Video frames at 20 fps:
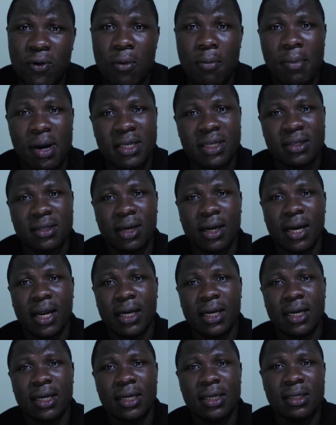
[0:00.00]
for Manchester
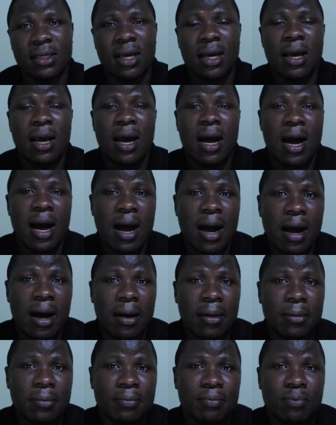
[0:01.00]
United's
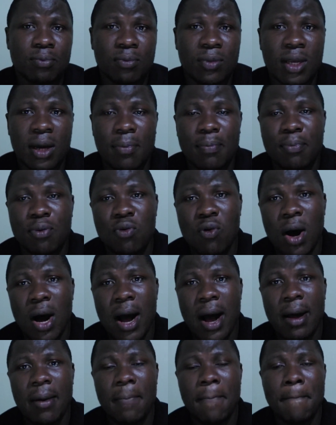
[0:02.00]

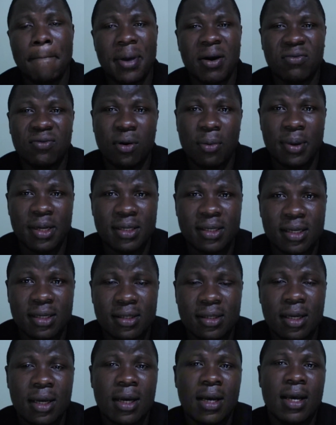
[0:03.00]
poor
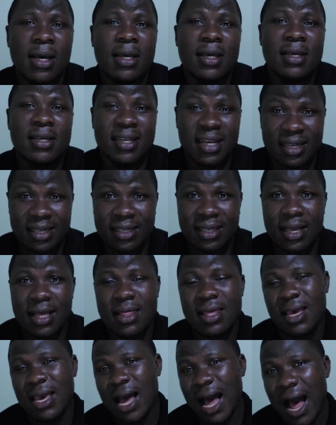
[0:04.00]
performances. Yes,
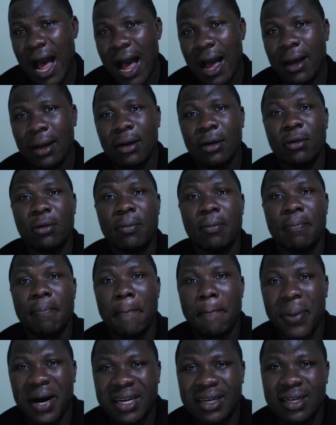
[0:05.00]
they are
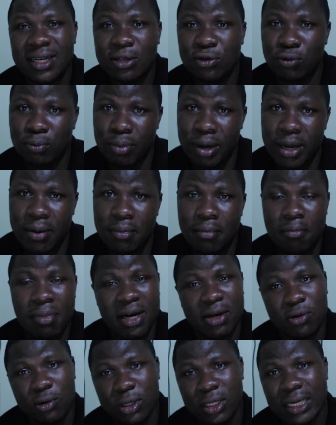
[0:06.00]
partly to blame,
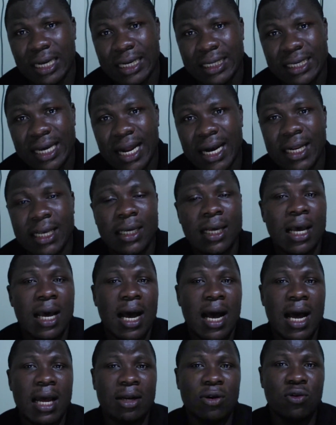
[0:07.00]
but not entirely.
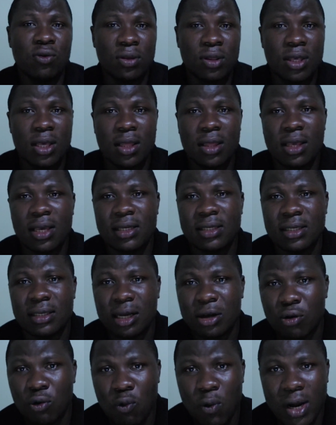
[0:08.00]
I do think there's
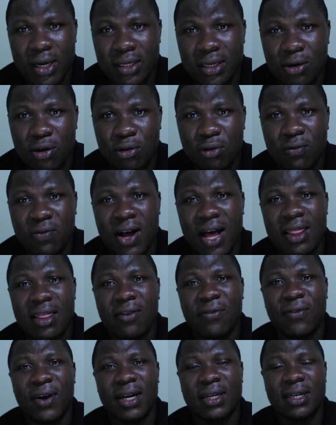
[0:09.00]
quite a lot of
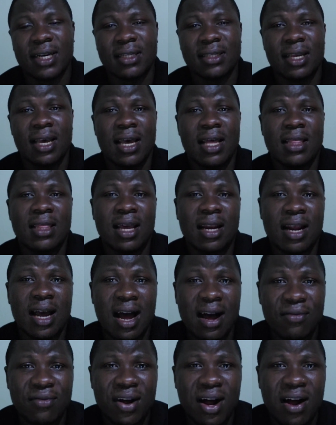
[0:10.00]
other factors that
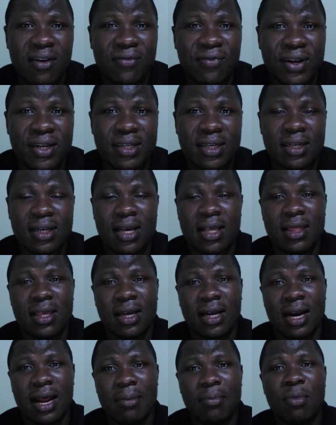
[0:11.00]
have affected the
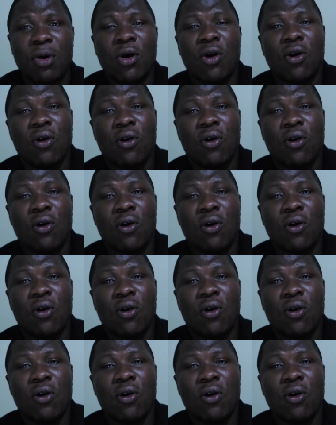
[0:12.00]
club